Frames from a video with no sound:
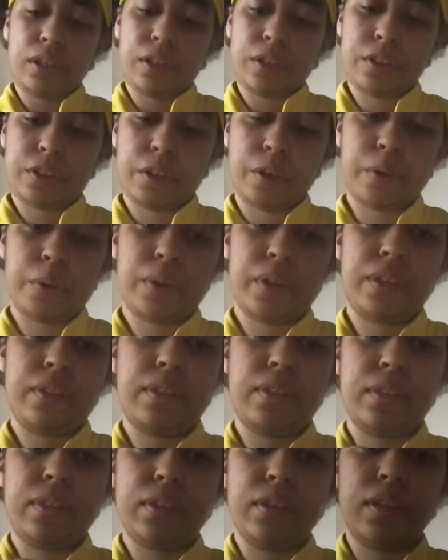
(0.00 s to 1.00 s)
So
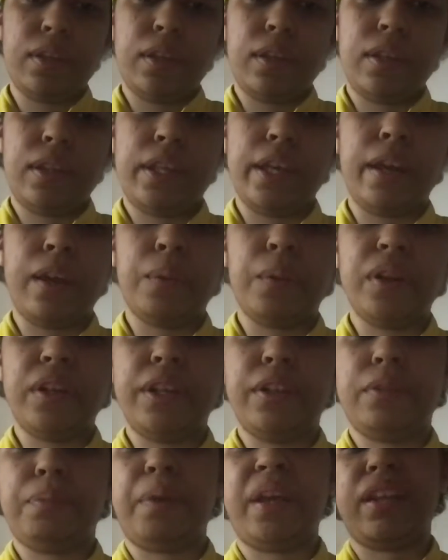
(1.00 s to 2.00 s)
the yellow one
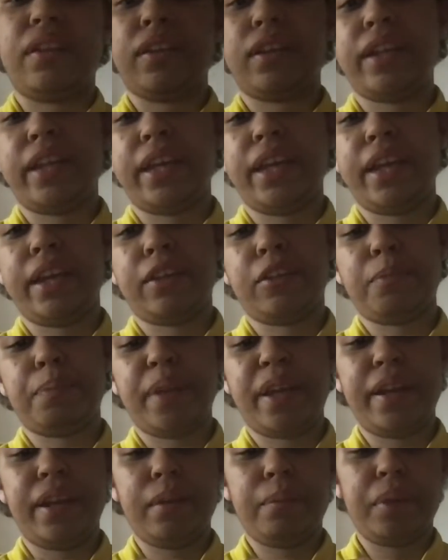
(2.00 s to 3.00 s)
is basically
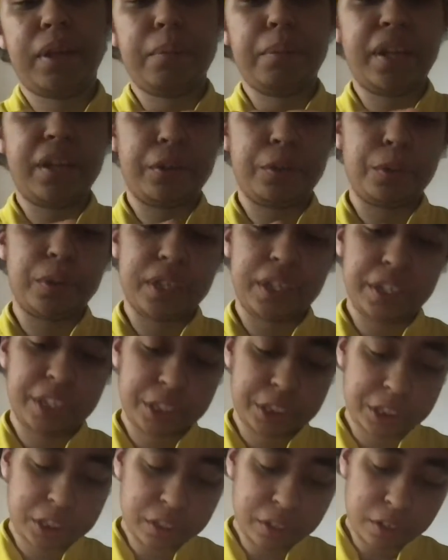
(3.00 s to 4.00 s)
explaining my medical
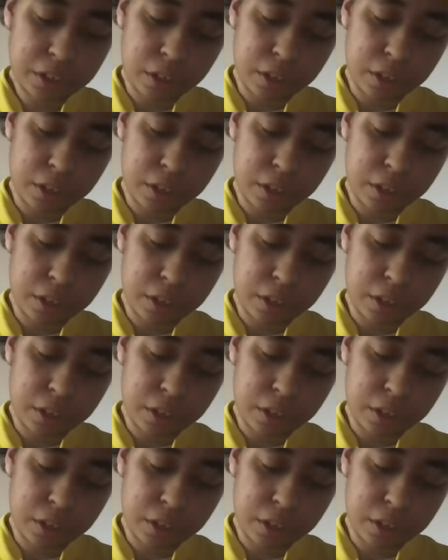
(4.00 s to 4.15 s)
condition.